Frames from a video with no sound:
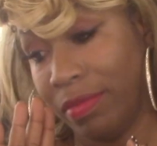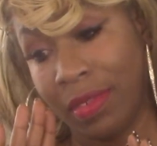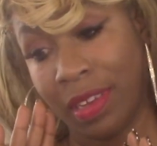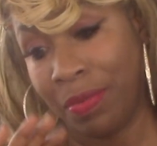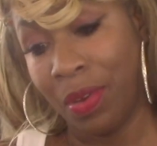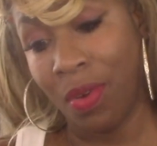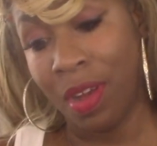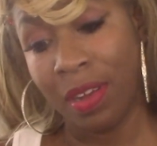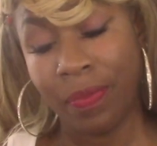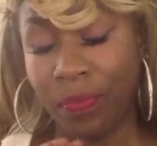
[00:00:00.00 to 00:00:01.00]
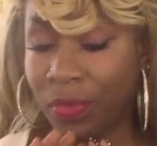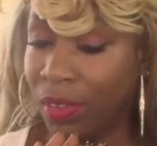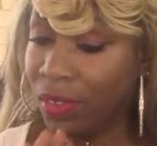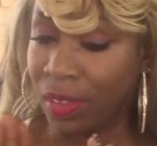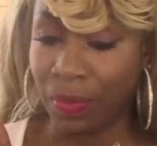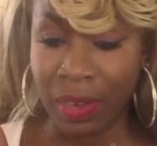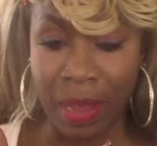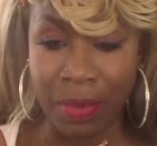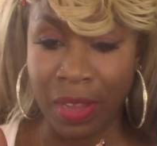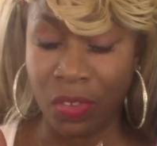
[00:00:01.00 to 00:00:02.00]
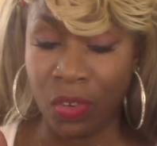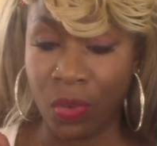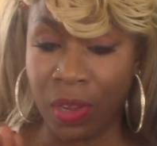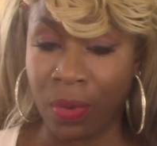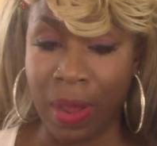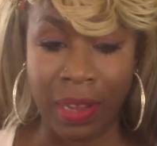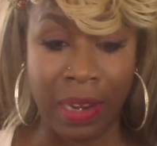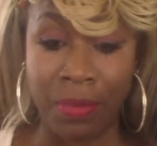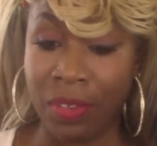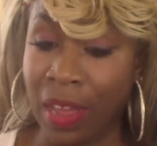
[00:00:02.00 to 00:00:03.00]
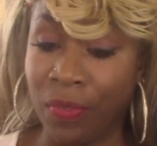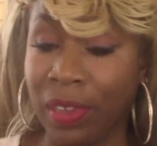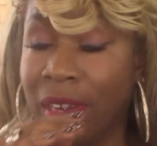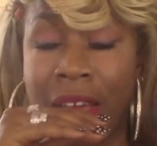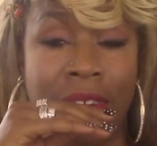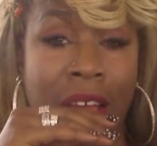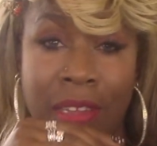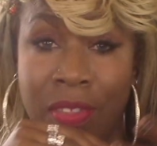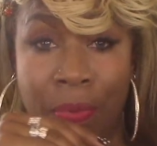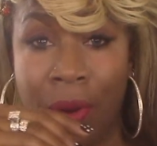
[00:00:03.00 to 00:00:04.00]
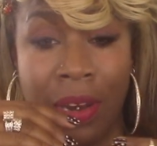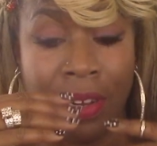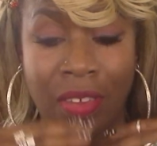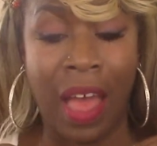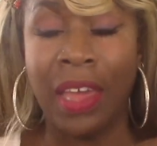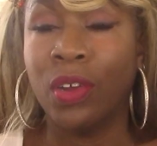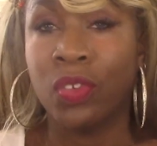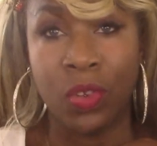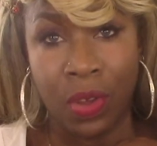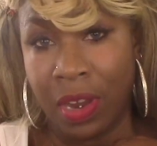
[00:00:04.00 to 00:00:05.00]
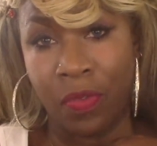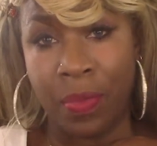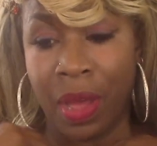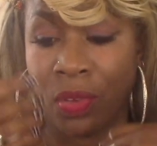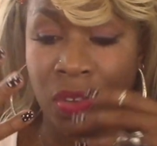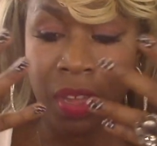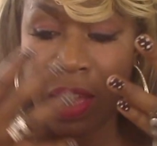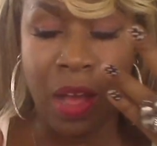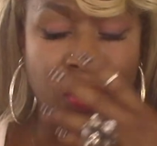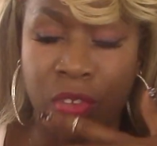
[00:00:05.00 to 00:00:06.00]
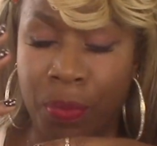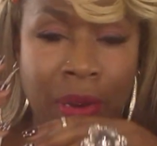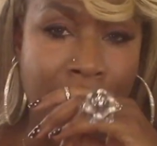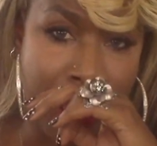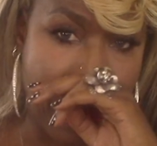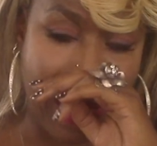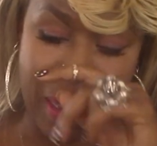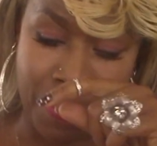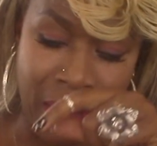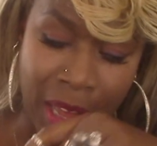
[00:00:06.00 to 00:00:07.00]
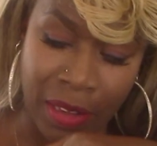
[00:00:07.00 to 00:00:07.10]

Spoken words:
I could be wrong. Something I'm not doing correctly. I'm definitely not knocking the product. I don't know enough about how to apply my makeup yet.